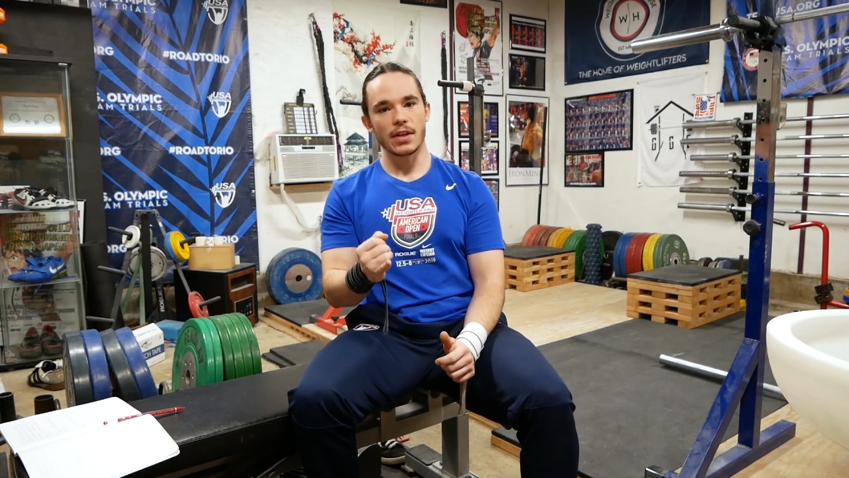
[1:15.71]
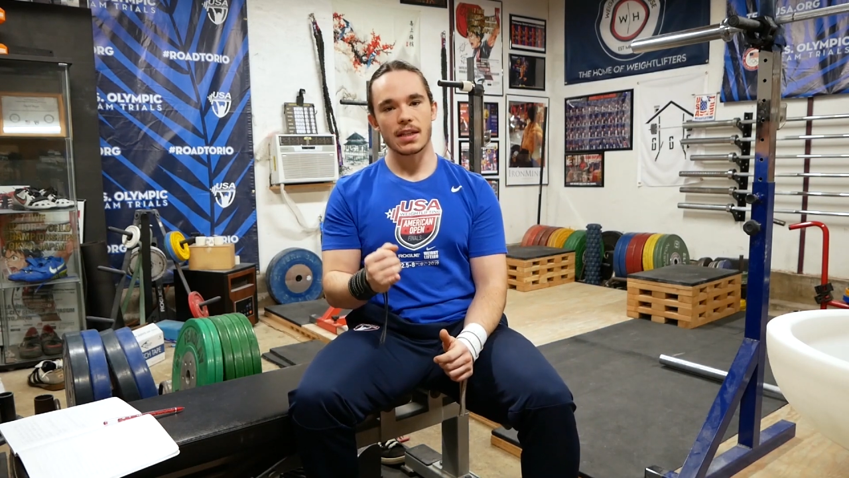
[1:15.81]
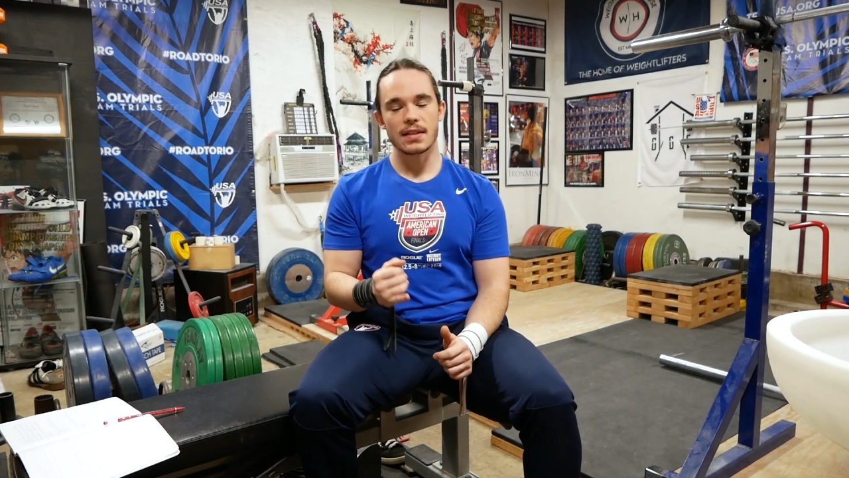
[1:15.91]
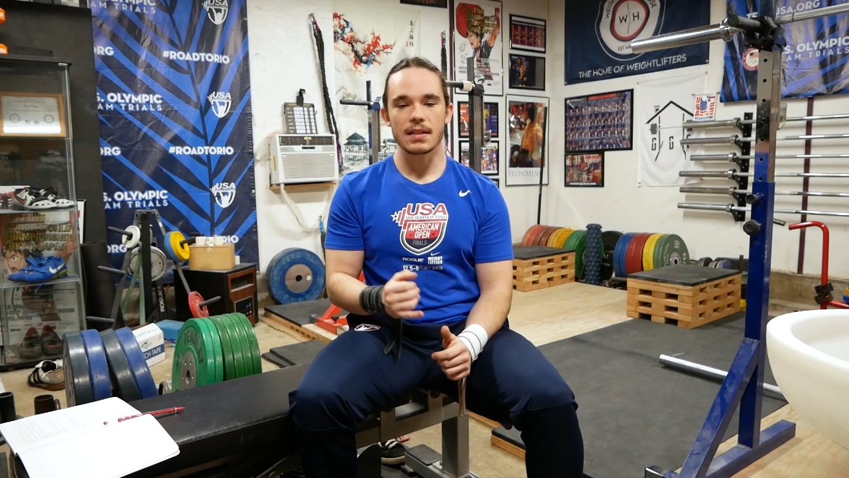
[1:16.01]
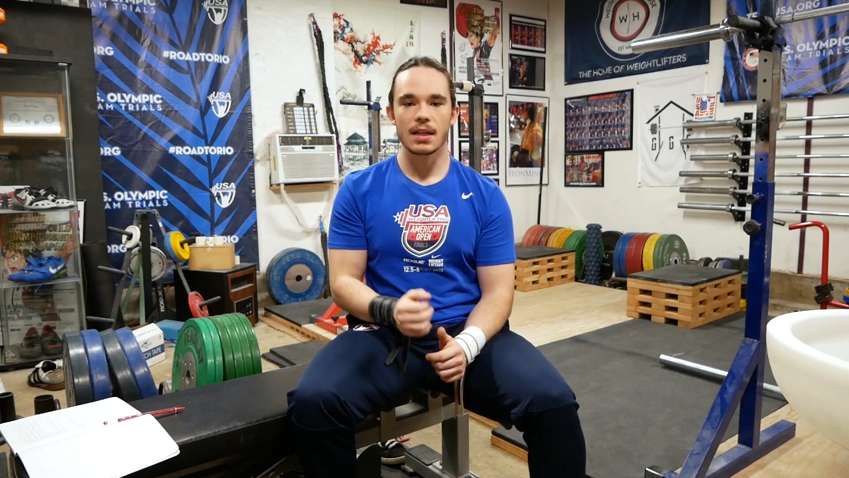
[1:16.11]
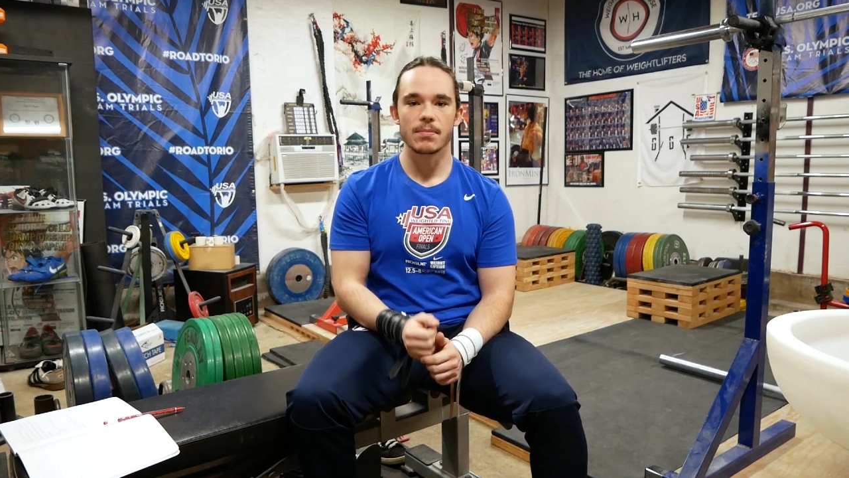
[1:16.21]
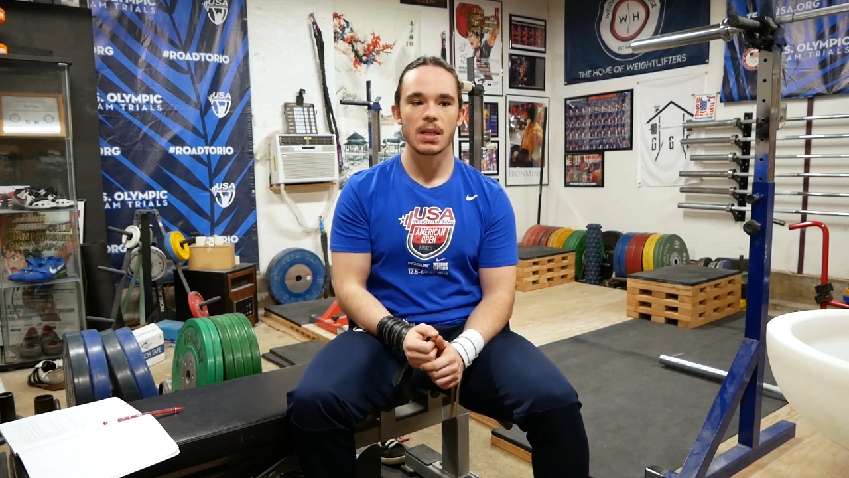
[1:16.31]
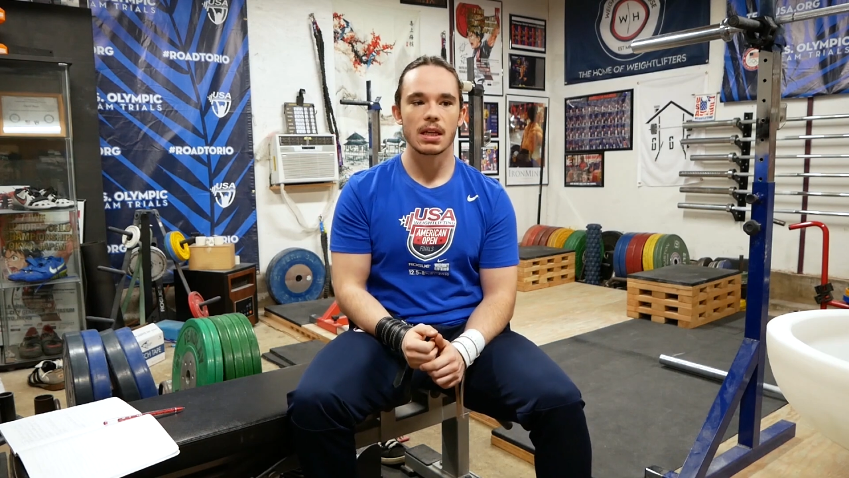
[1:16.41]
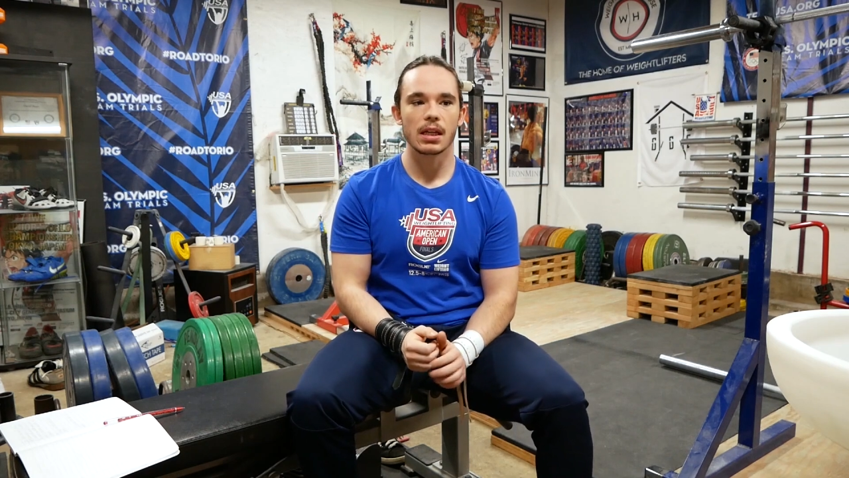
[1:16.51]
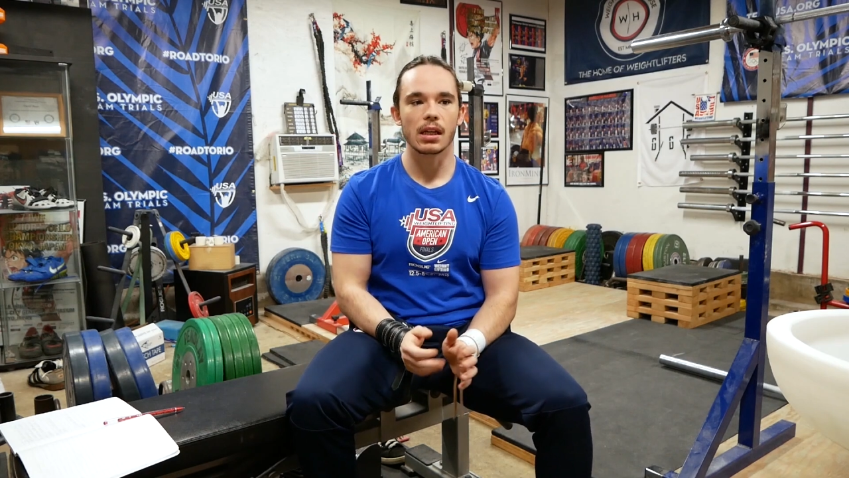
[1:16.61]
fancy type
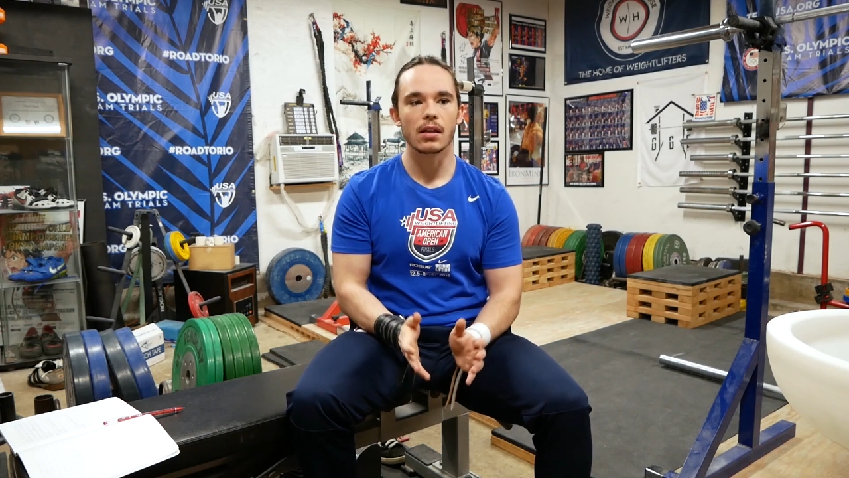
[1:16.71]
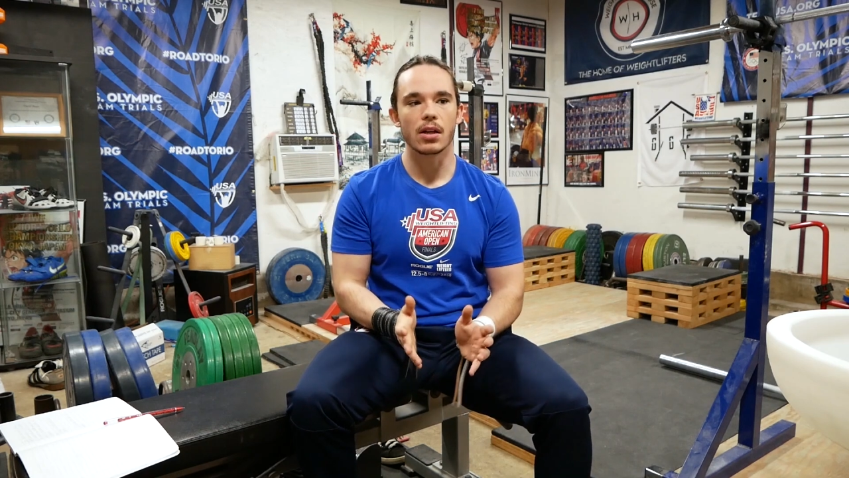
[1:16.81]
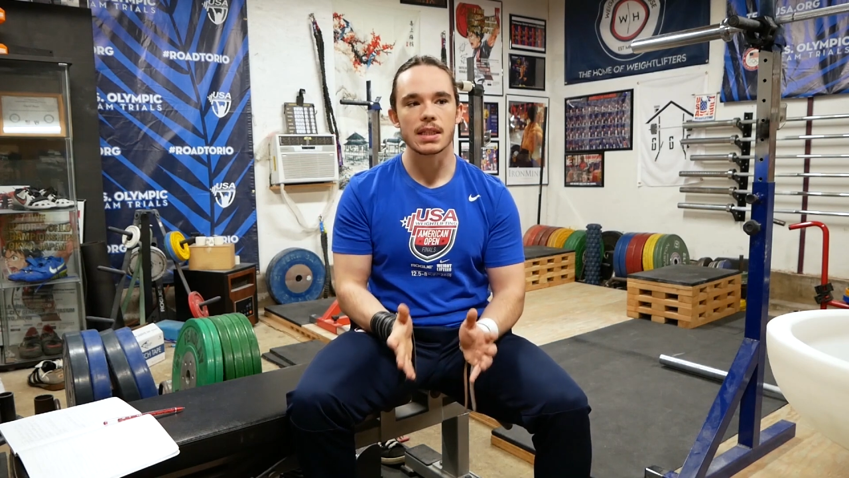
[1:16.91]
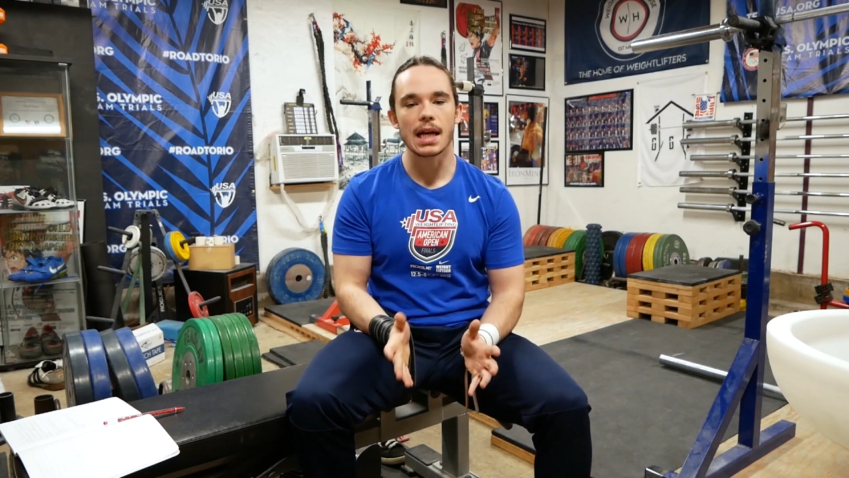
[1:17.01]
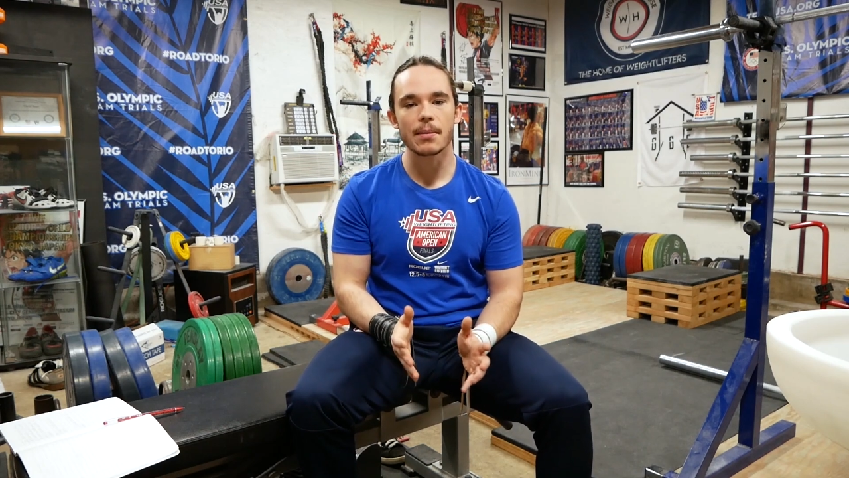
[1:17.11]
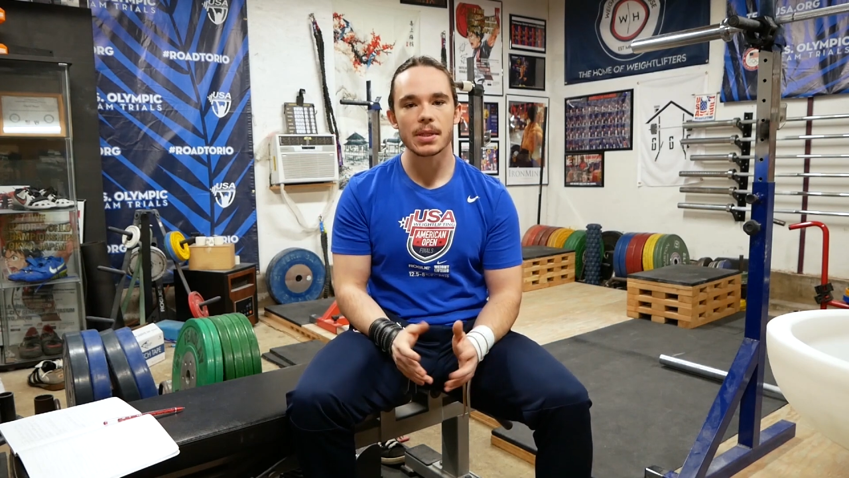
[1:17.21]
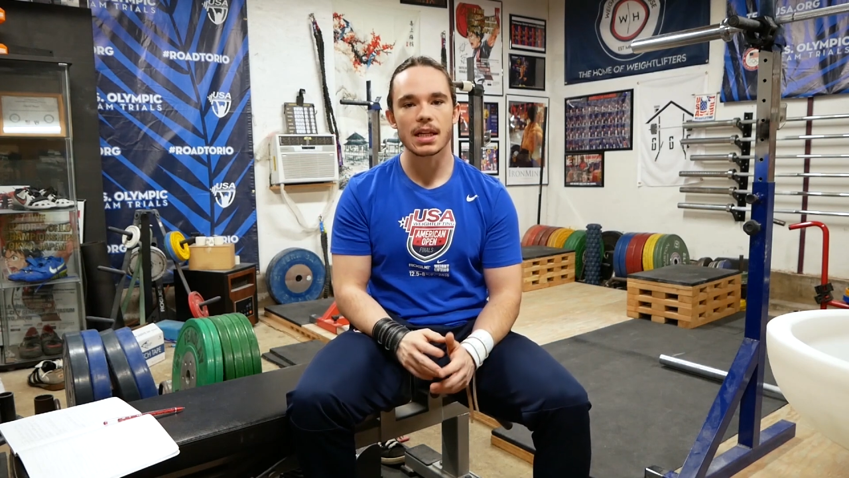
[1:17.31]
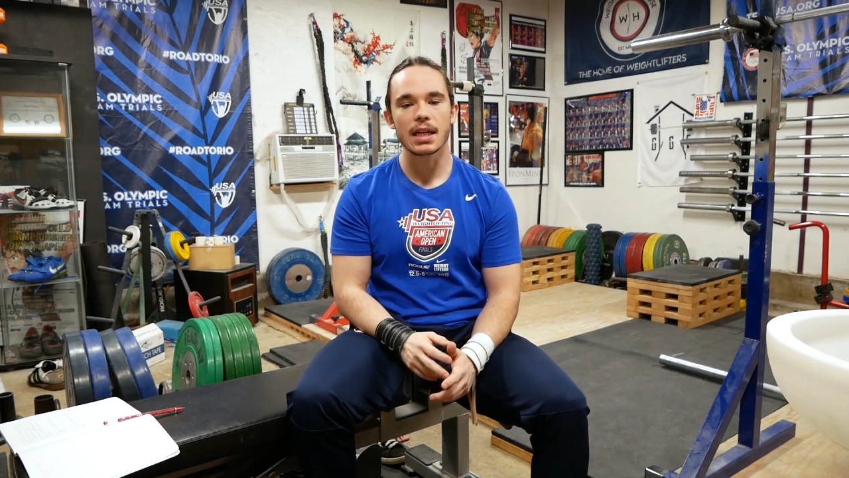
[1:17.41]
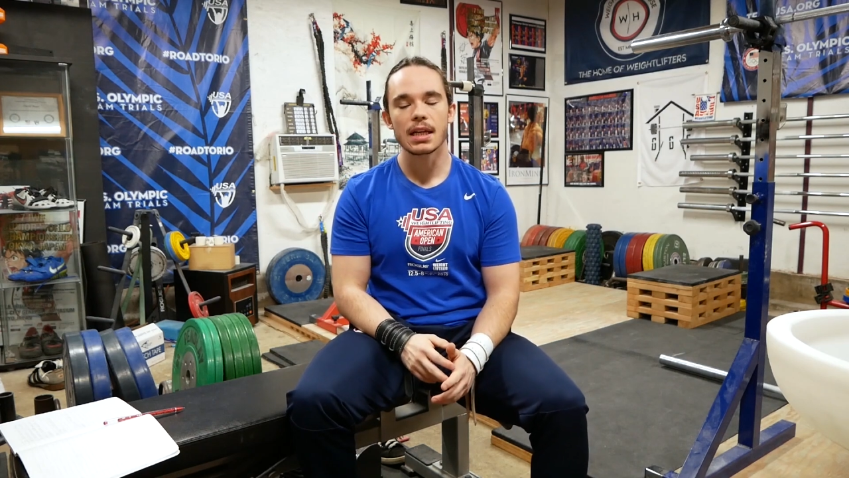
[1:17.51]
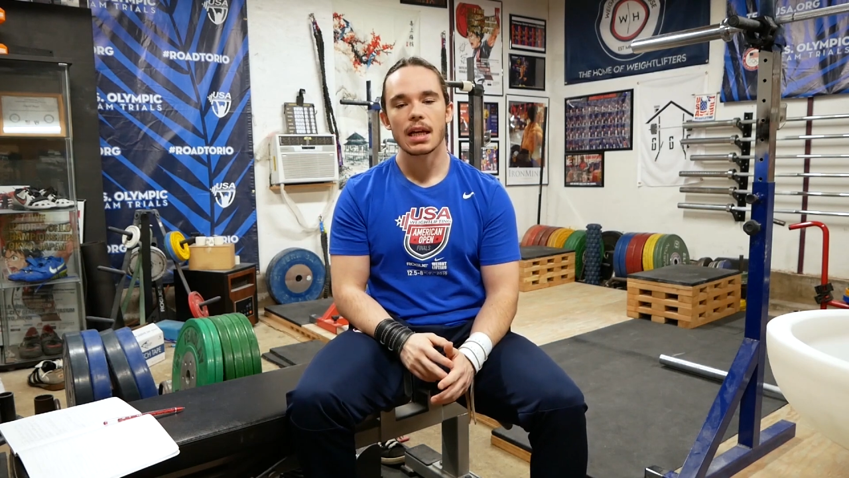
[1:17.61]
thing, and on top of
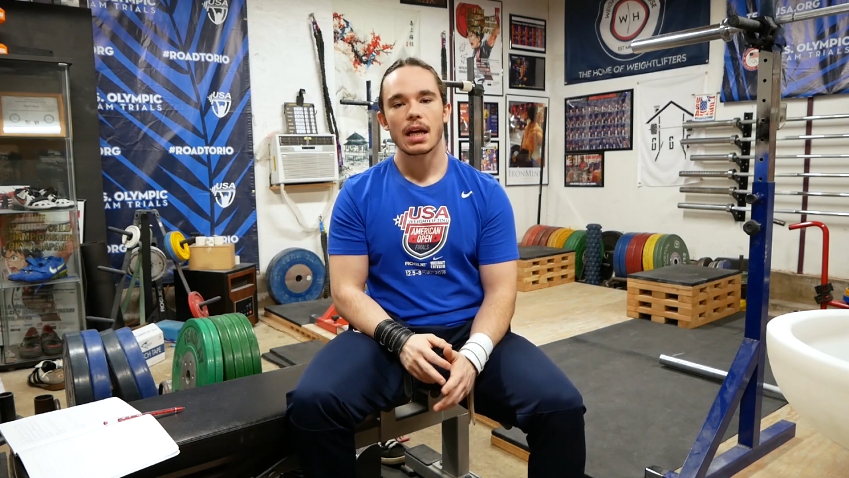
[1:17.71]
that,